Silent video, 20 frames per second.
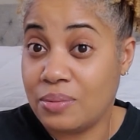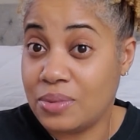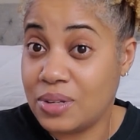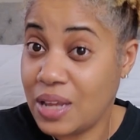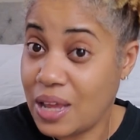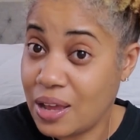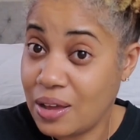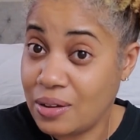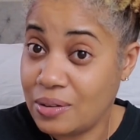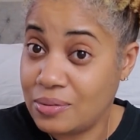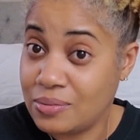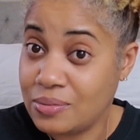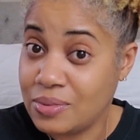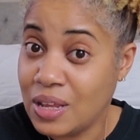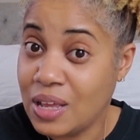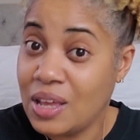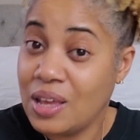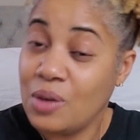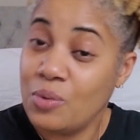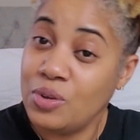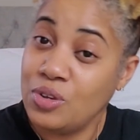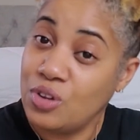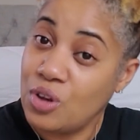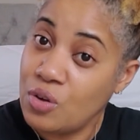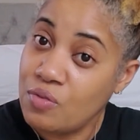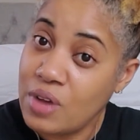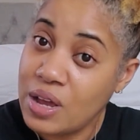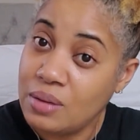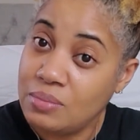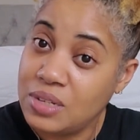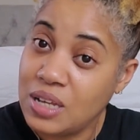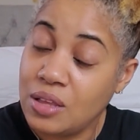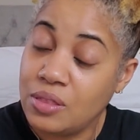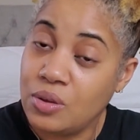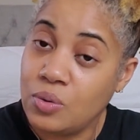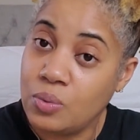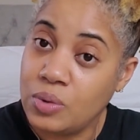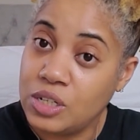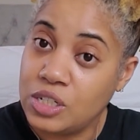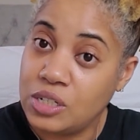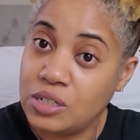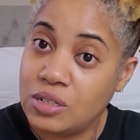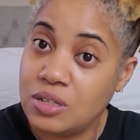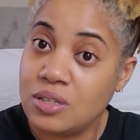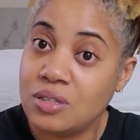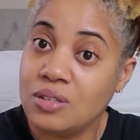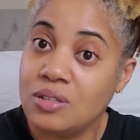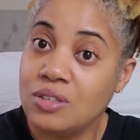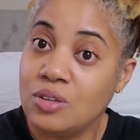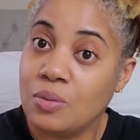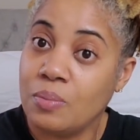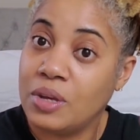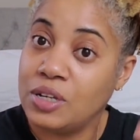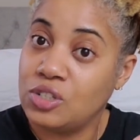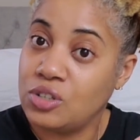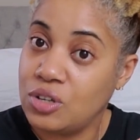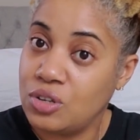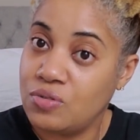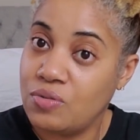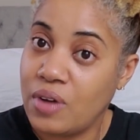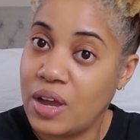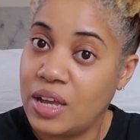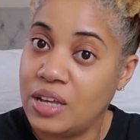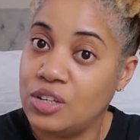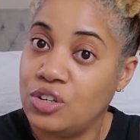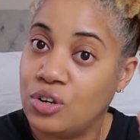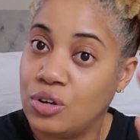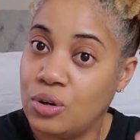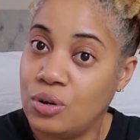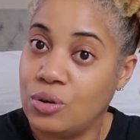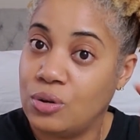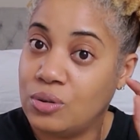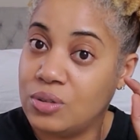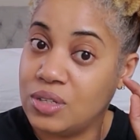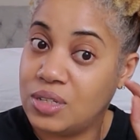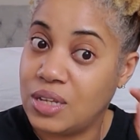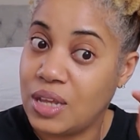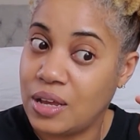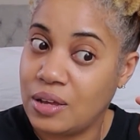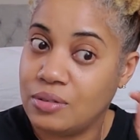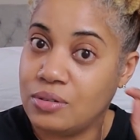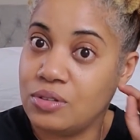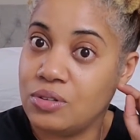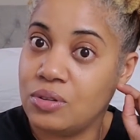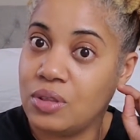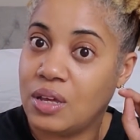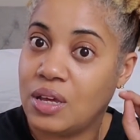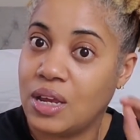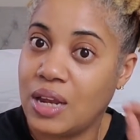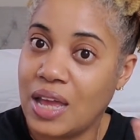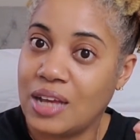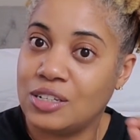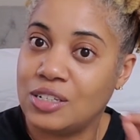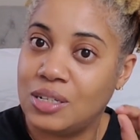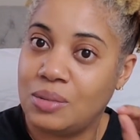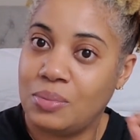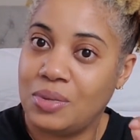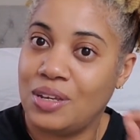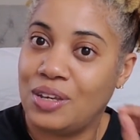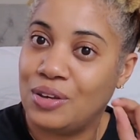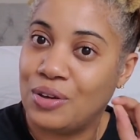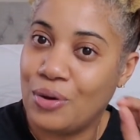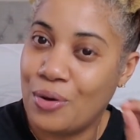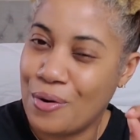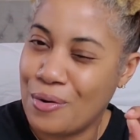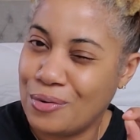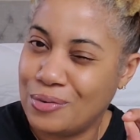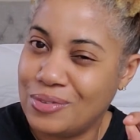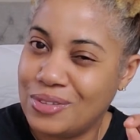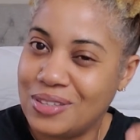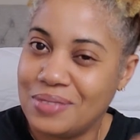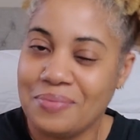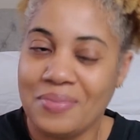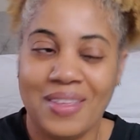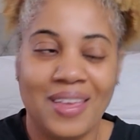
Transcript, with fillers: them down when you don't write them down, they're wishes. So make sure you write your goals down so they can actually be goals.